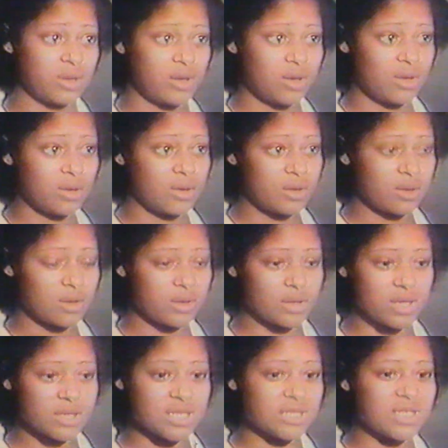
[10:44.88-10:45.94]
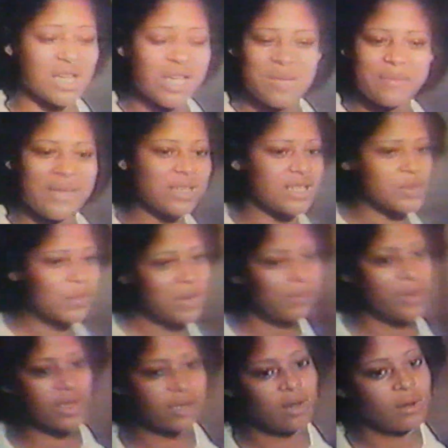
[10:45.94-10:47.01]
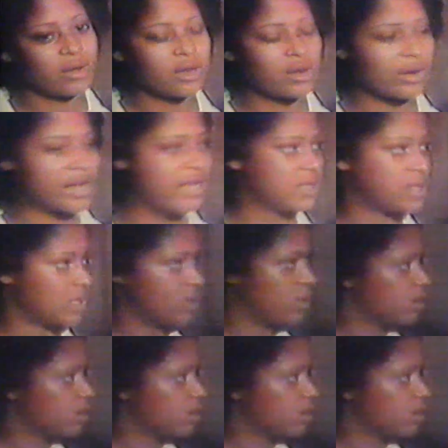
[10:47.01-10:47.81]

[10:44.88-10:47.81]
Yeah. This is, man, these people they are going crazy. Have